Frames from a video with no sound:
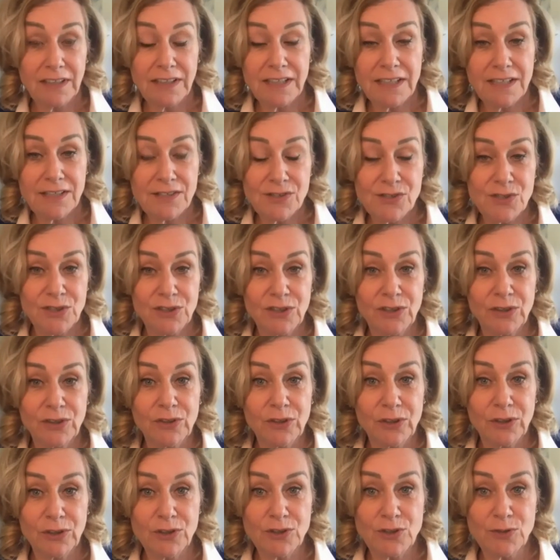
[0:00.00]
is to
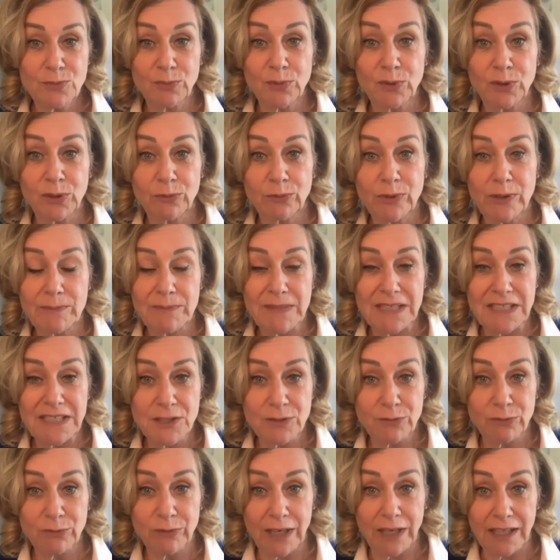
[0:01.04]
encourage more women
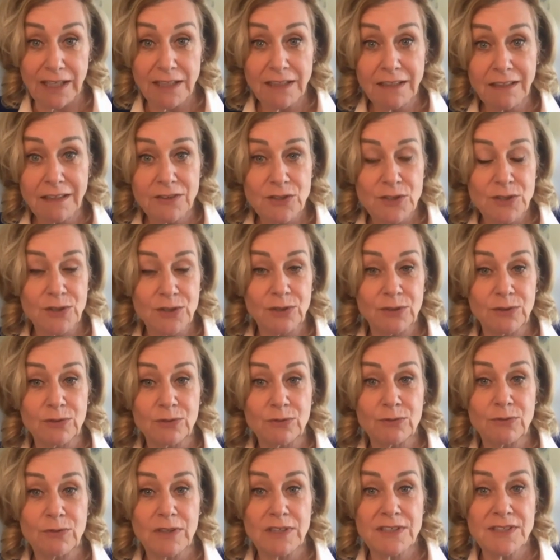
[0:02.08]
to run,
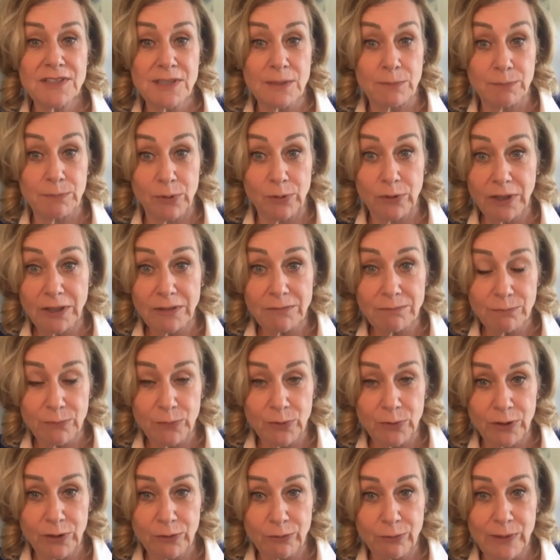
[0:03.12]
to support
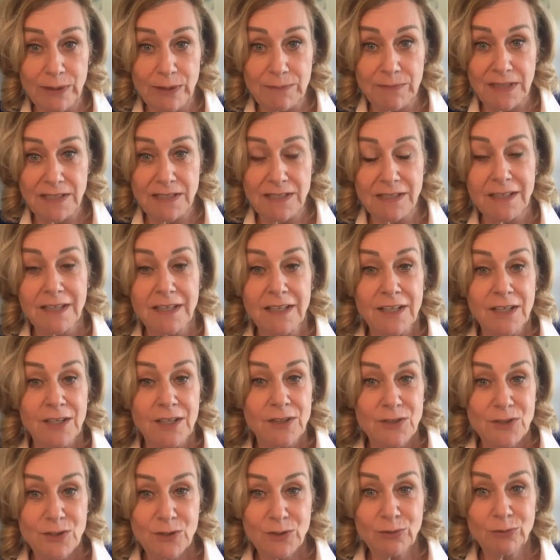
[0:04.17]
more women
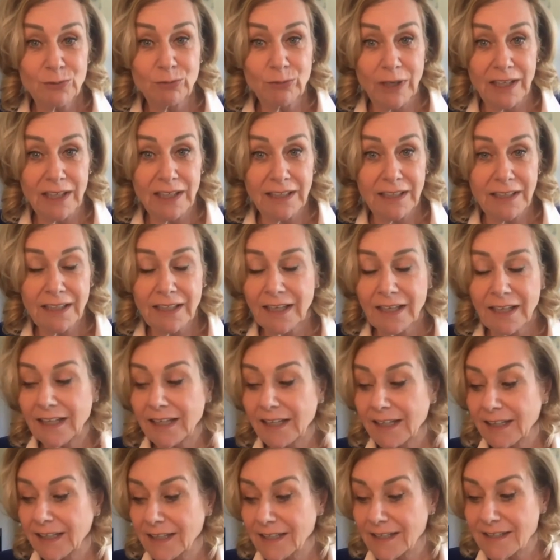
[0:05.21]
to run,
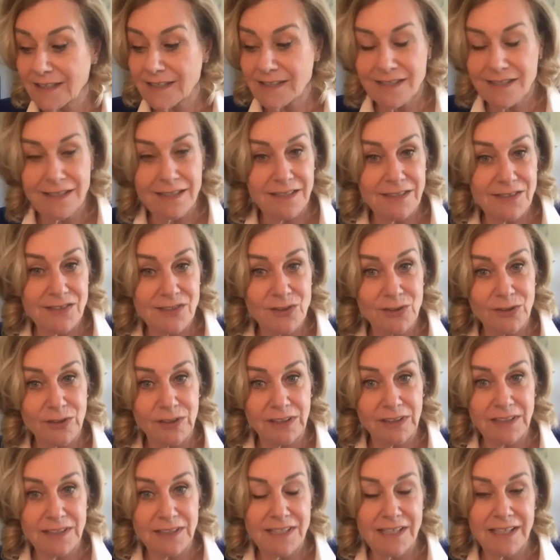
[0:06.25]
and uh,
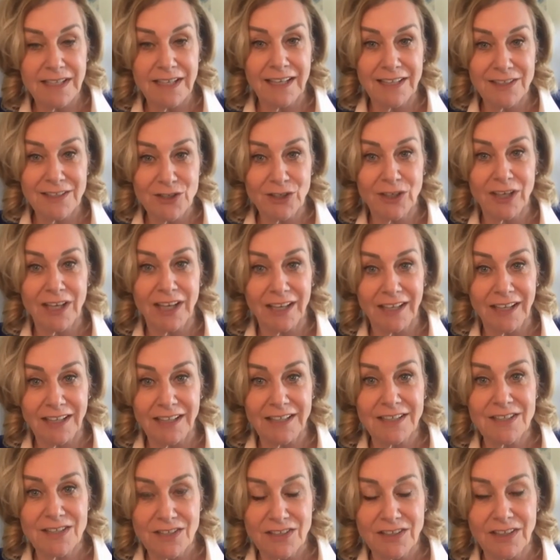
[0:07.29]
certainly to
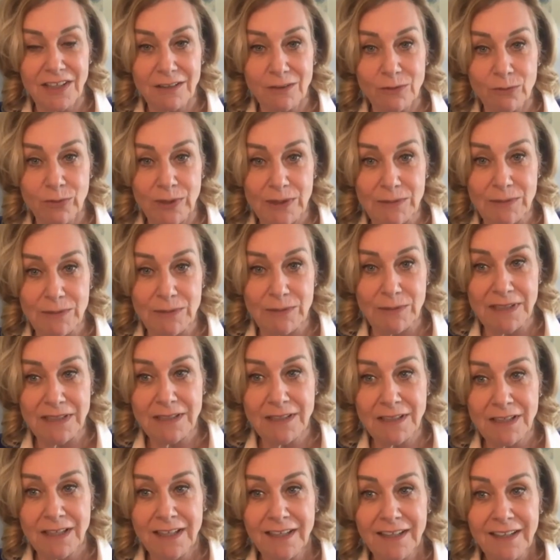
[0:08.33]
educate young
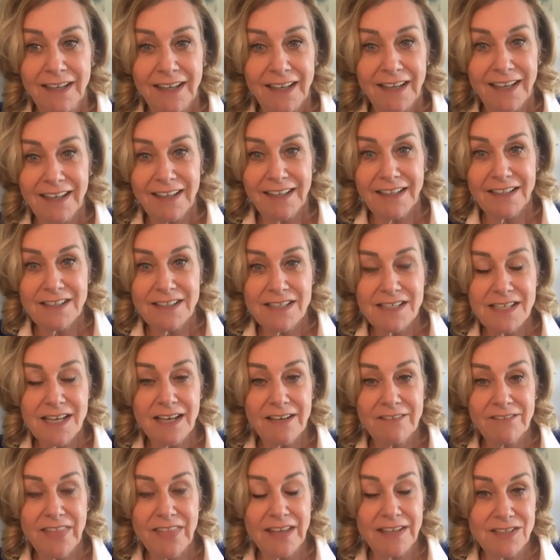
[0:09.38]
women and
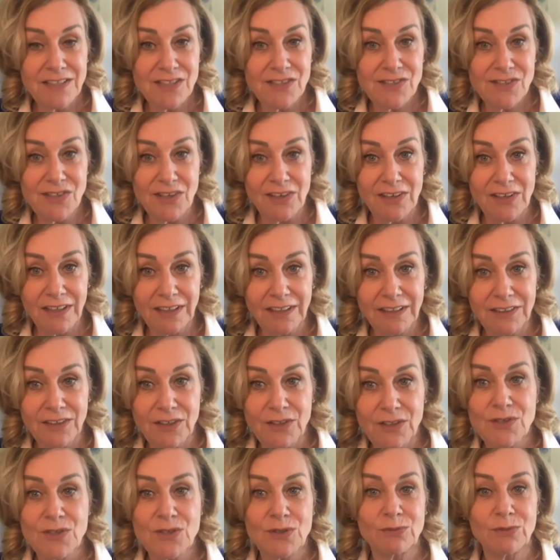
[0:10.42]
have that
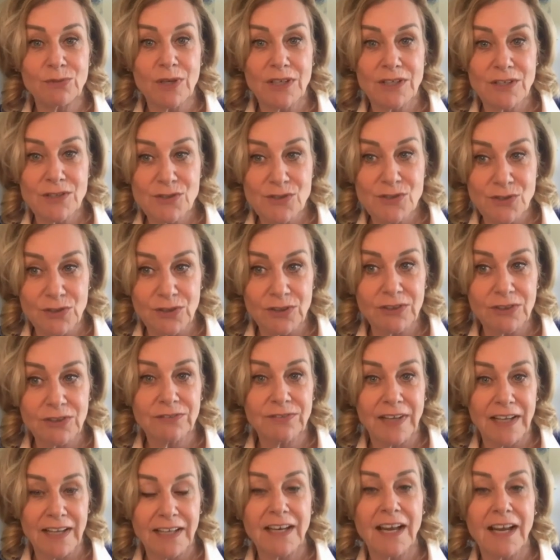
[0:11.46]
desire to want to serve
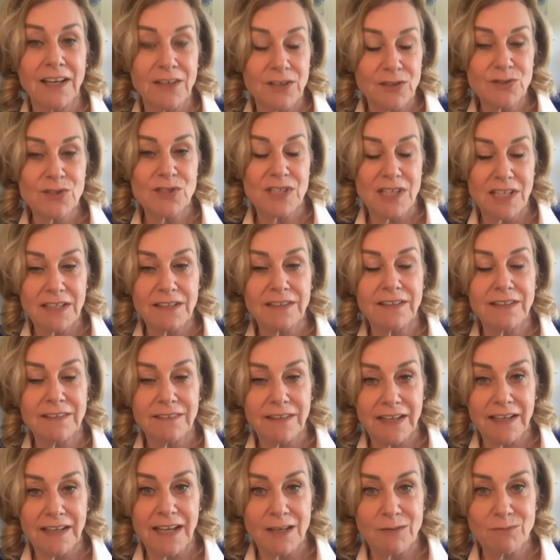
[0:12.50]
and understand that
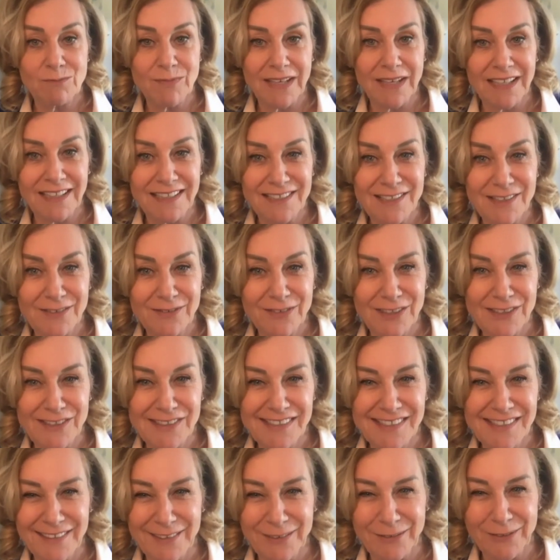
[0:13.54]
they can make a
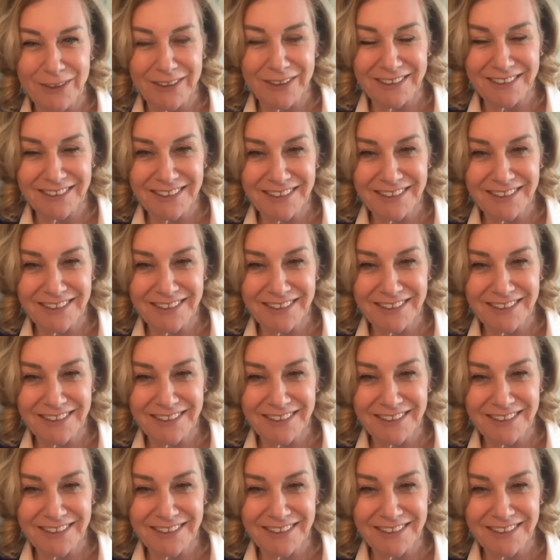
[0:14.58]
difference in the world.